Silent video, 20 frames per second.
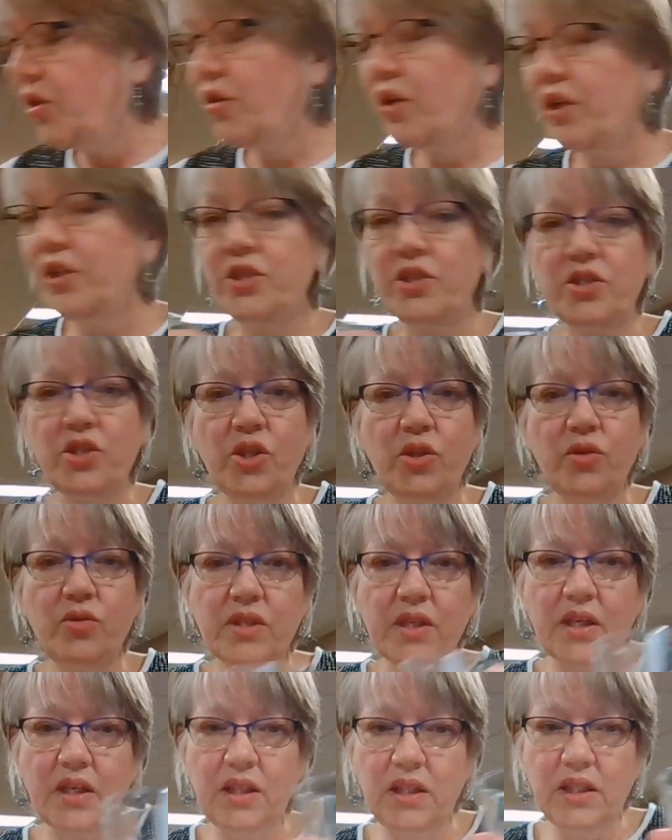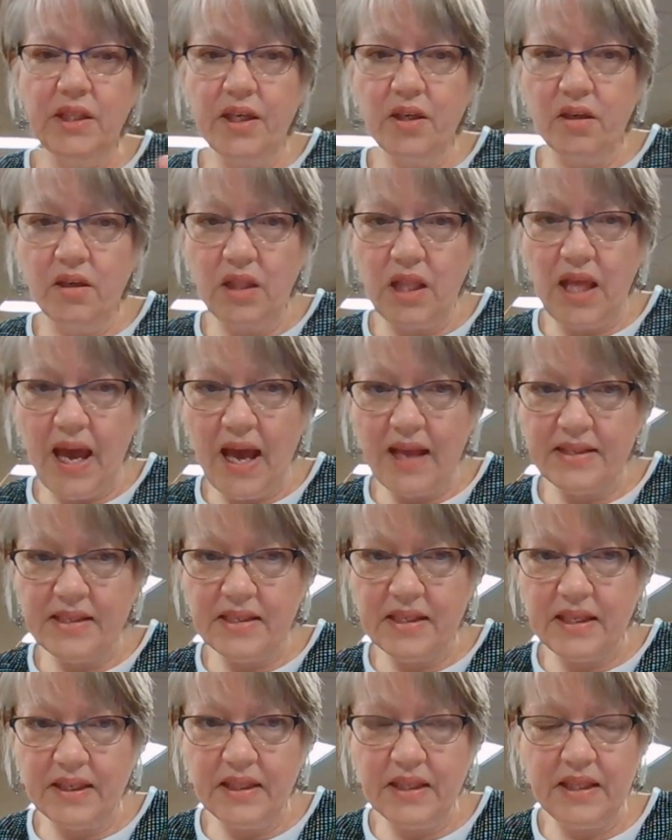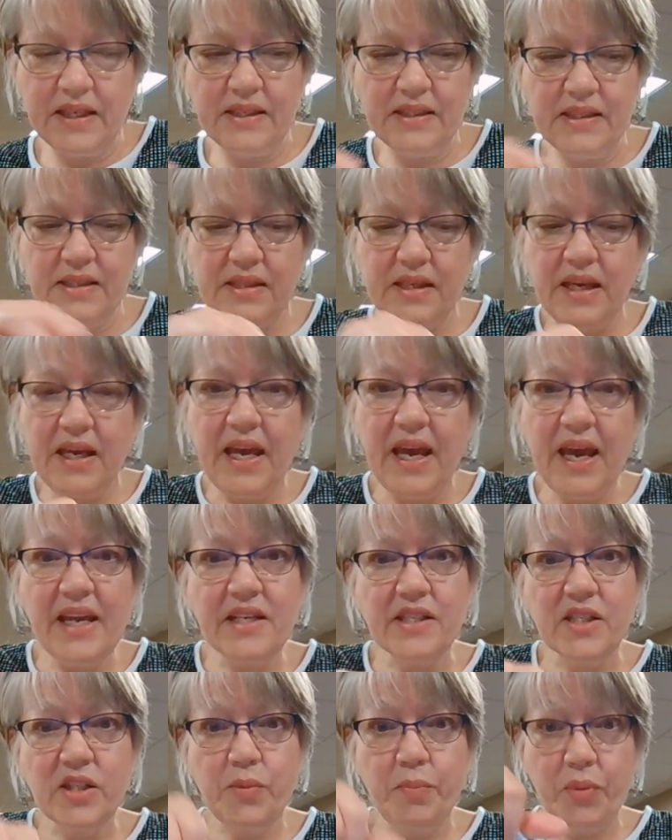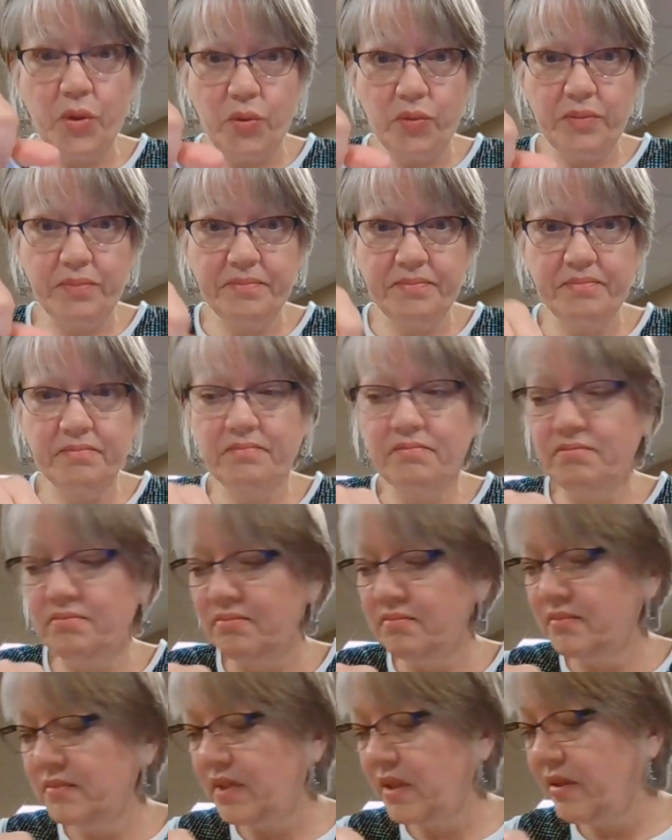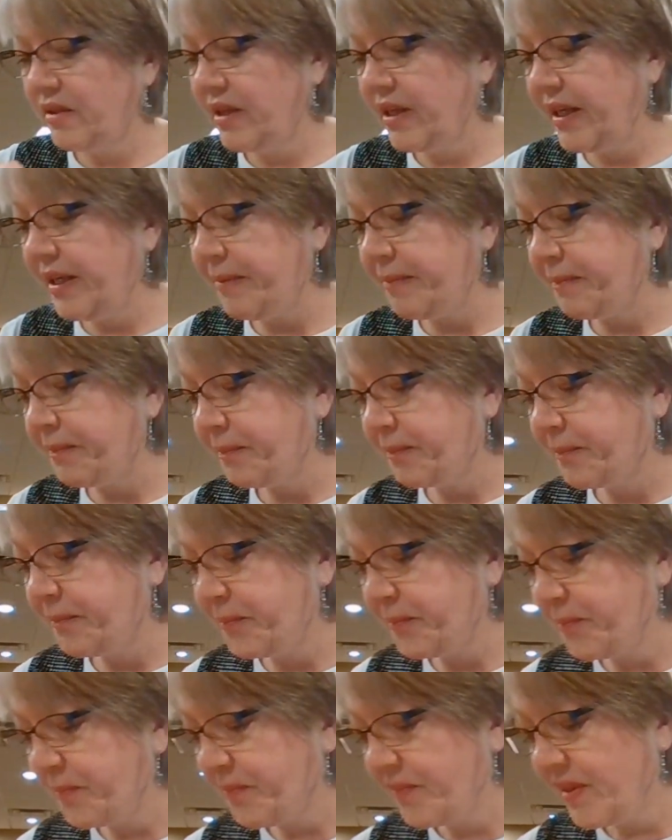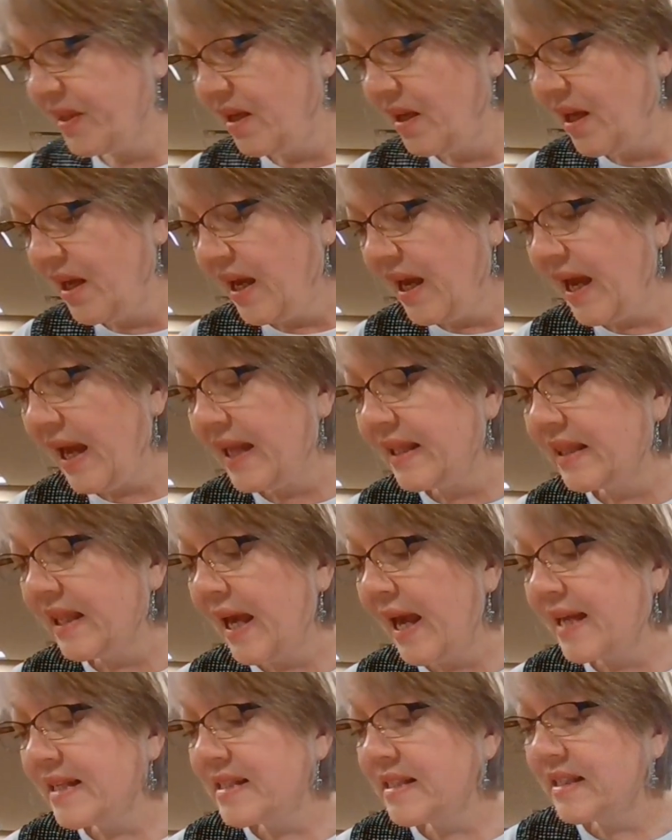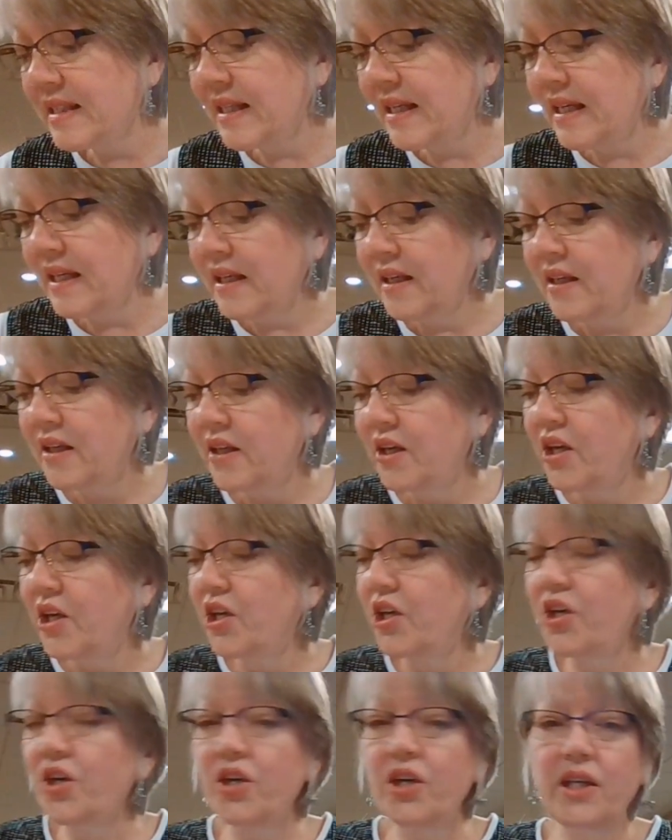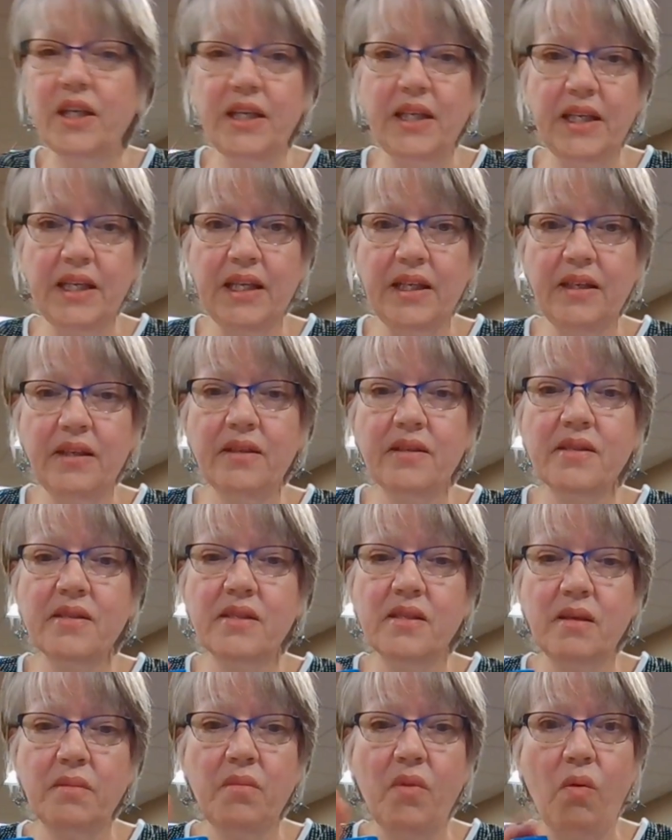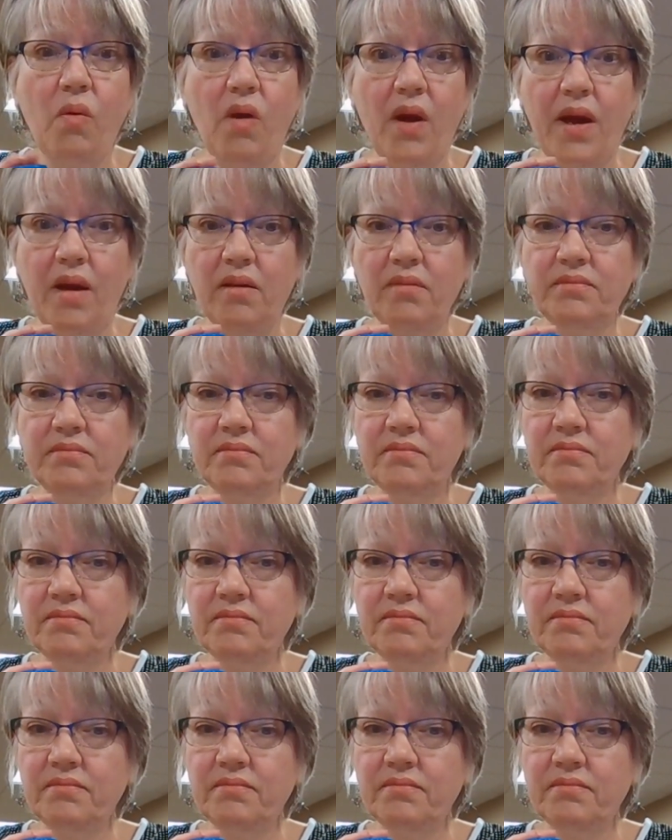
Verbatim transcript: you can just use a clear glass like this and a spoon. All right. And lastly, you're going to need some oil.